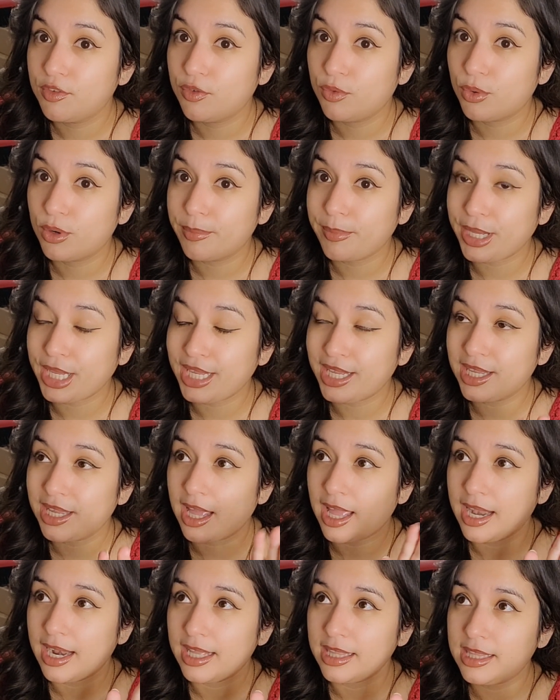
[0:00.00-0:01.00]
for me,
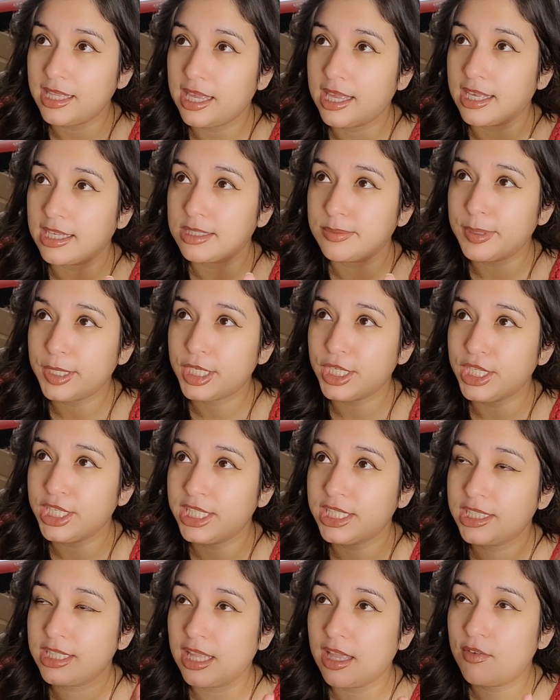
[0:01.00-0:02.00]
and I think
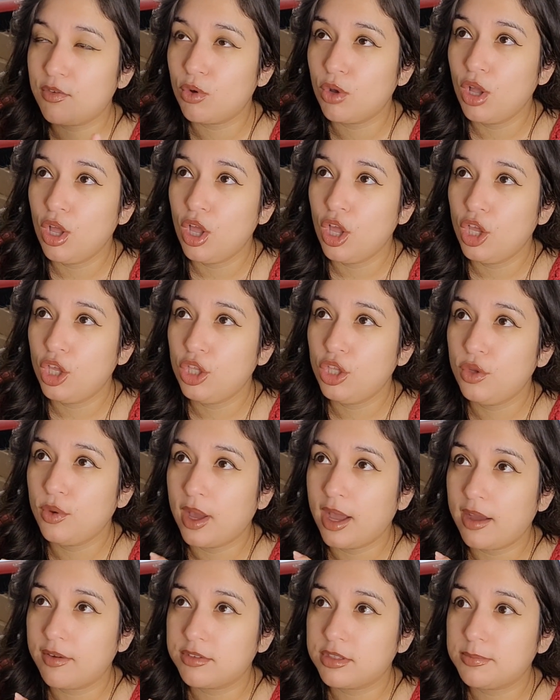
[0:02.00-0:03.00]
experience level, you
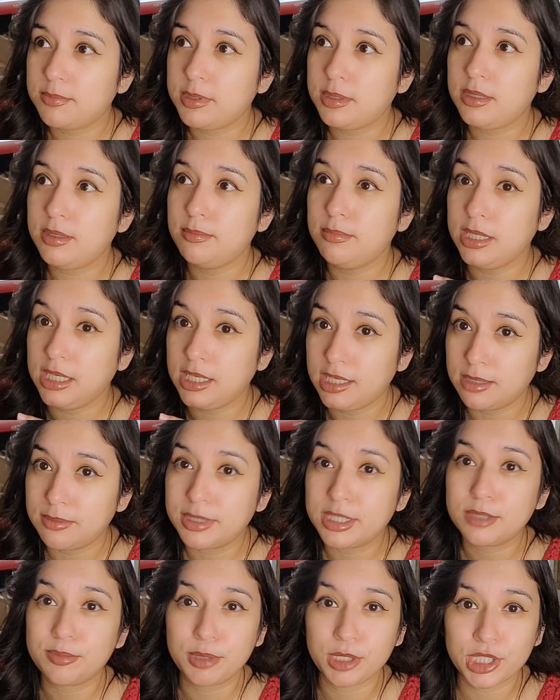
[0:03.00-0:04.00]
have to be
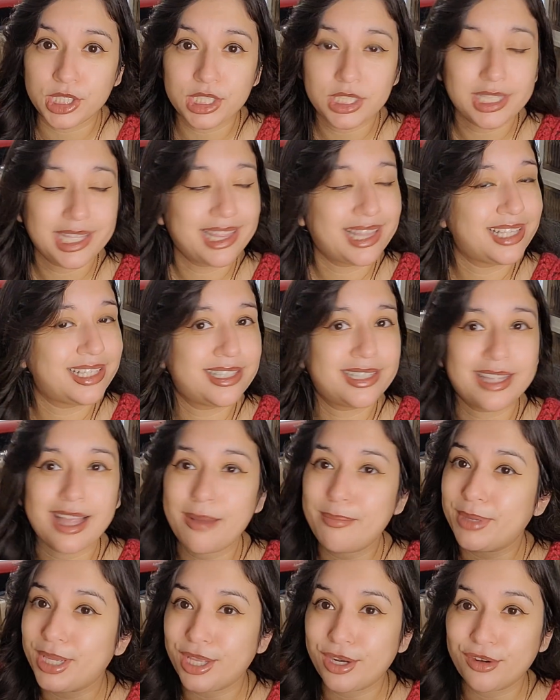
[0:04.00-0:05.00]
medium experience. Like, this is
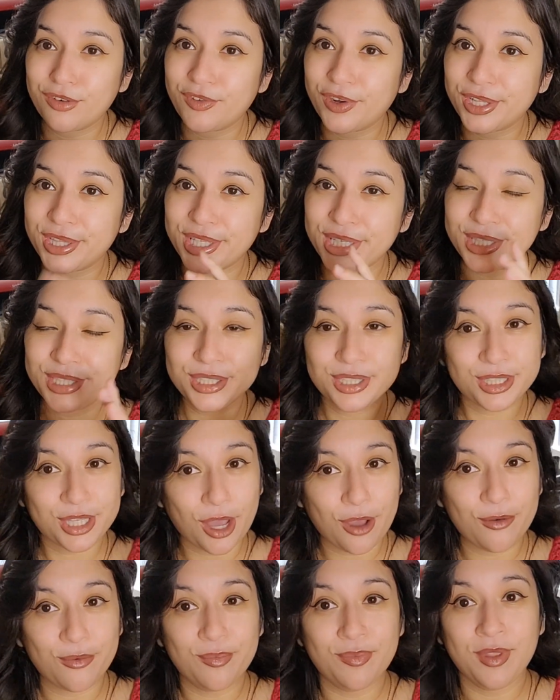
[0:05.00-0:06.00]
not beginner friendly. So